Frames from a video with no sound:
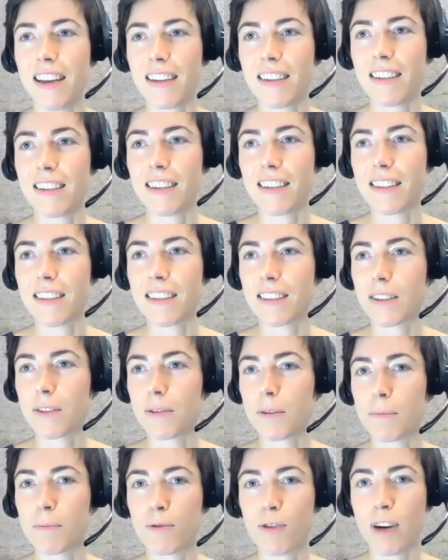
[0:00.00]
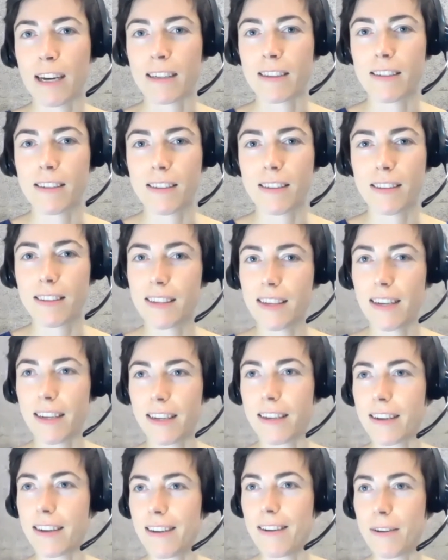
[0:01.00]
And as it's good practice,
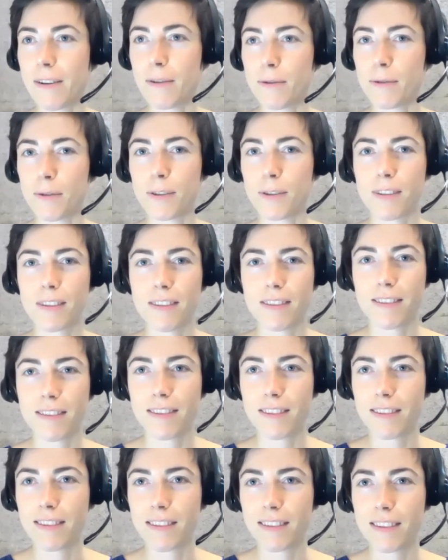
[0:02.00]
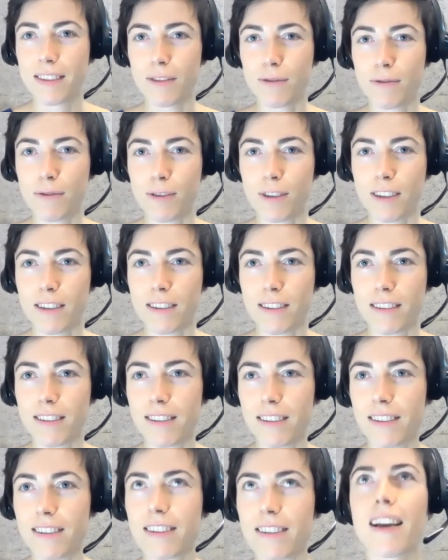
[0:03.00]
I close different
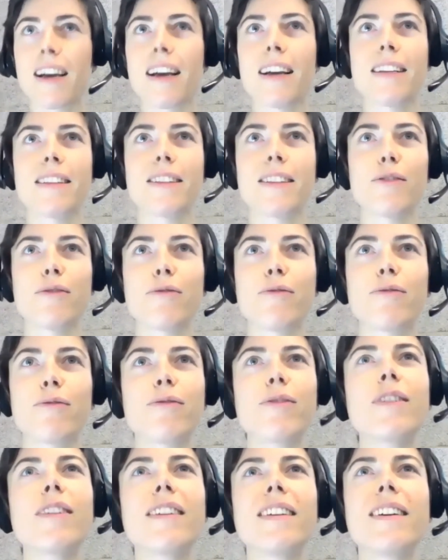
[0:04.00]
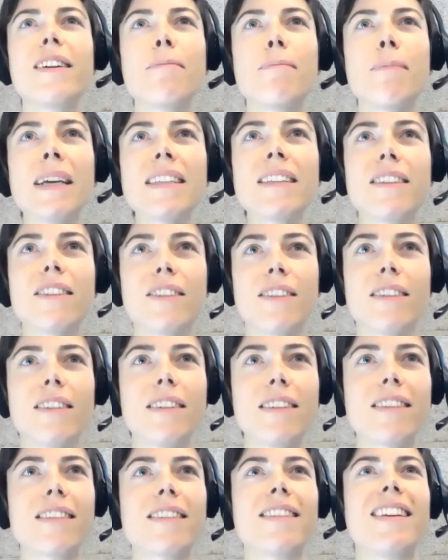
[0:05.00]
uh, kinds of
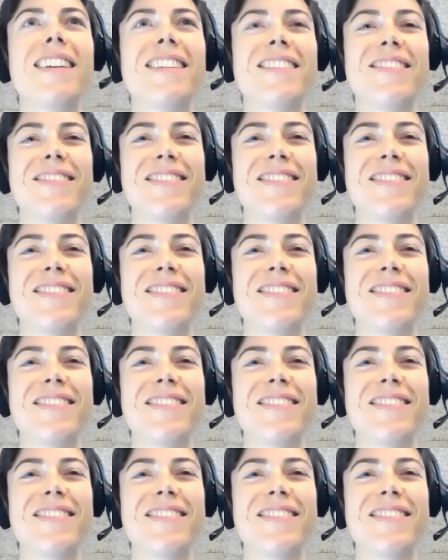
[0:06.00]
messengers